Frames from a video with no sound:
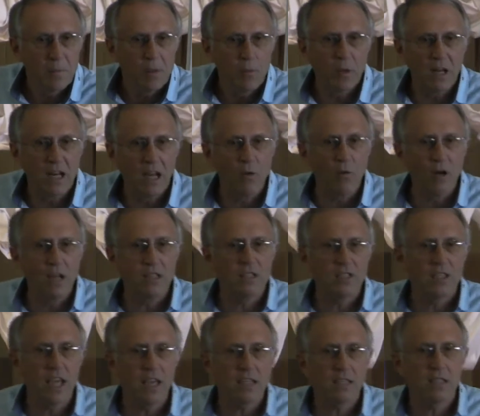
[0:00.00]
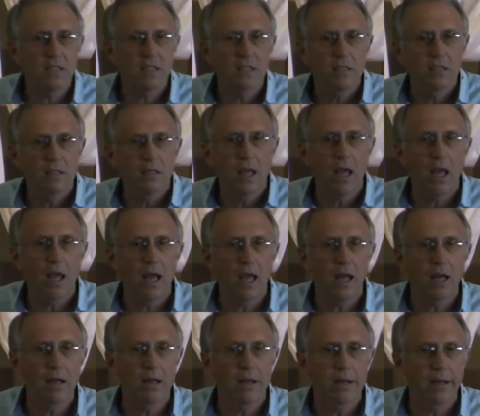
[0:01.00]
When I want sex,
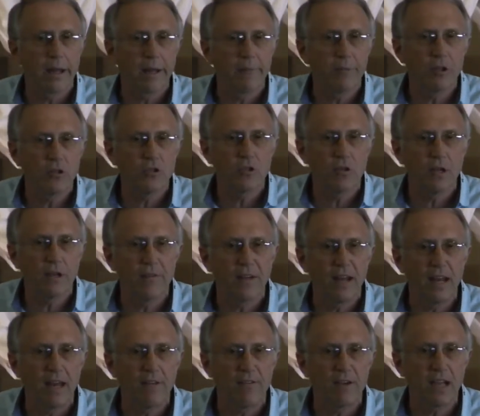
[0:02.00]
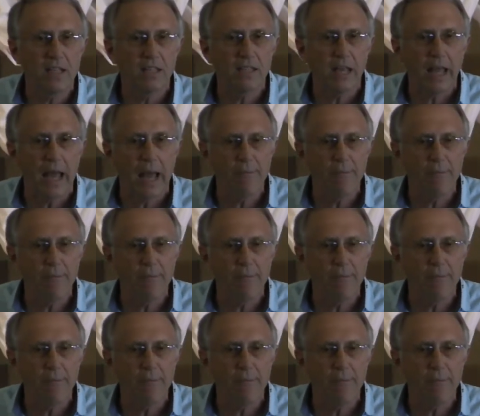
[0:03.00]
and I'm not sure if I love I say,